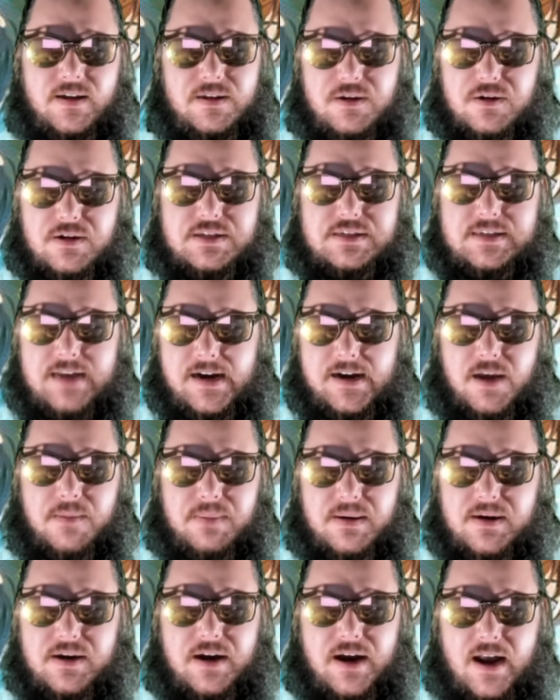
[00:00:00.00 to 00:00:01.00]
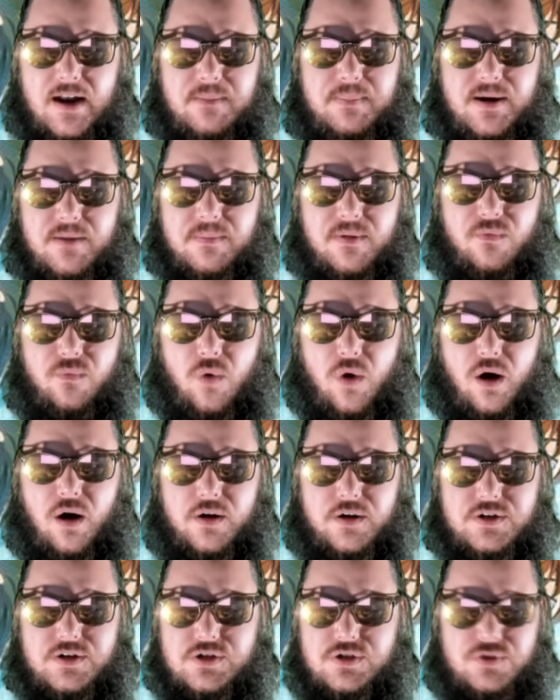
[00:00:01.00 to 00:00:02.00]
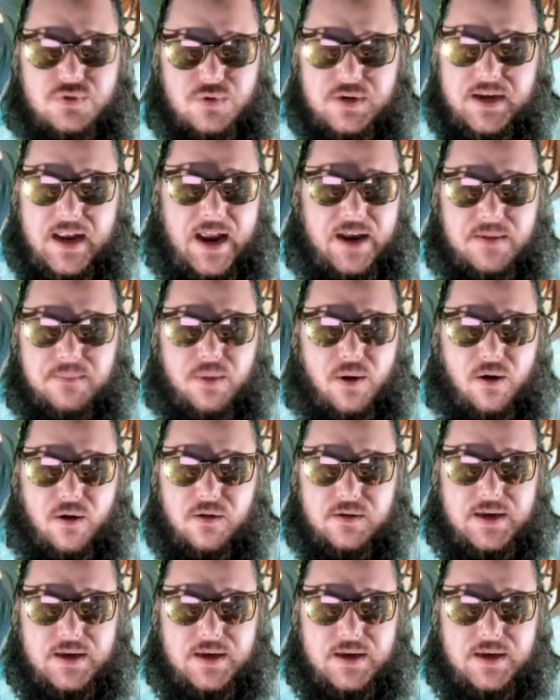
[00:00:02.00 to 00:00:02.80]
you could stand up and you had to be above water, just do a cannonball,